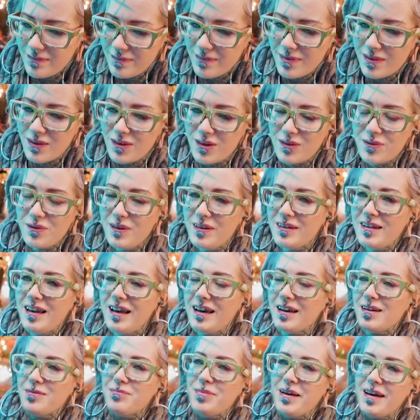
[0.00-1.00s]
Not with
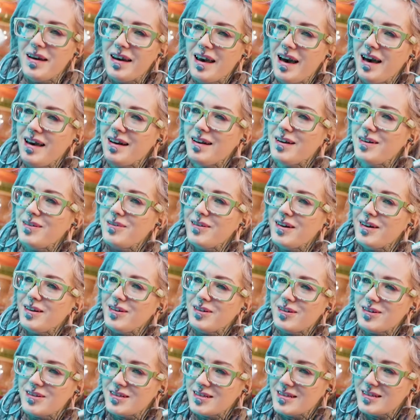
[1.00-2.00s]
like a banana where
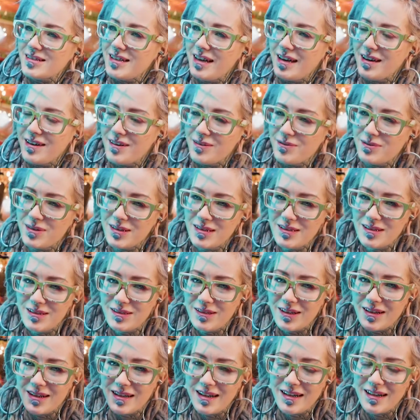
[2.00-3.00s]
you just take it with
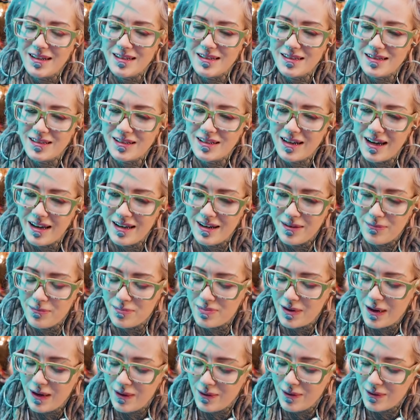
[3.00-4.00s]
you and then it's getting
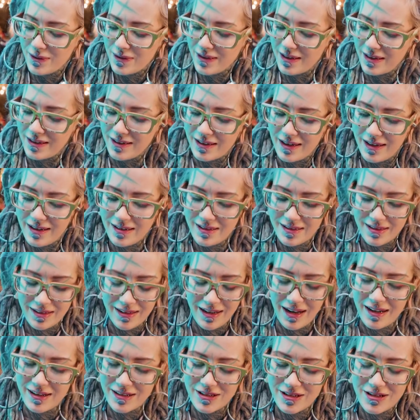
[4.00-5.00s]
brown and
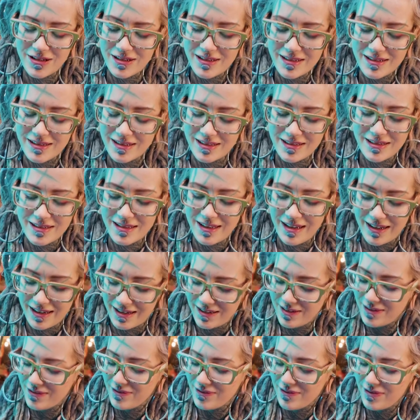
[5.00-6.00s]
undelicious. It's
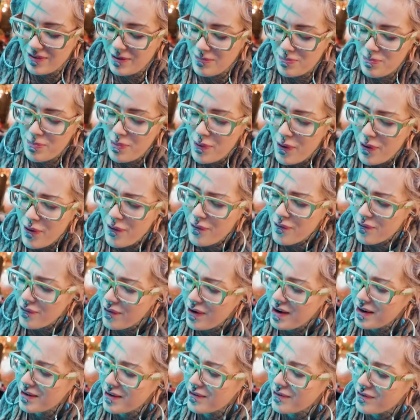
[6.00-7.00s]
like the
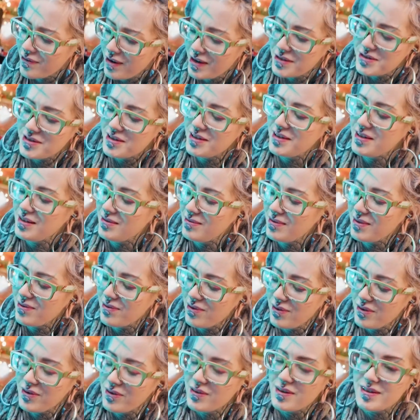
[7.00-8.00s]
perfect vegetable
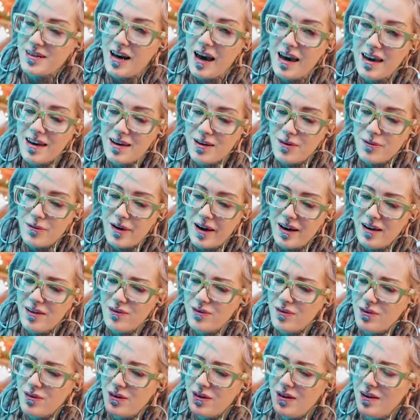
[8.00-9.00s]
for takeaway,
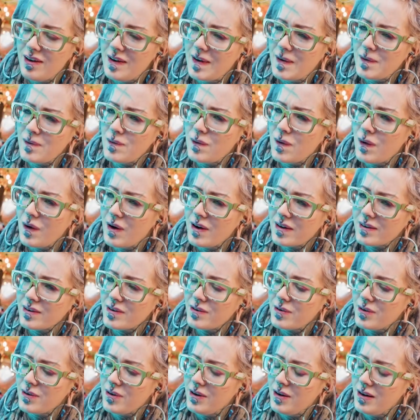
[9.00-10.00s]
for long
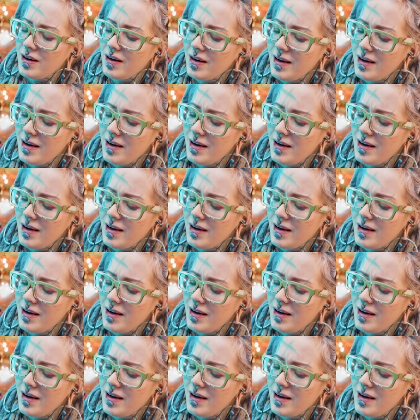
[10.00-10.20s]
walks, for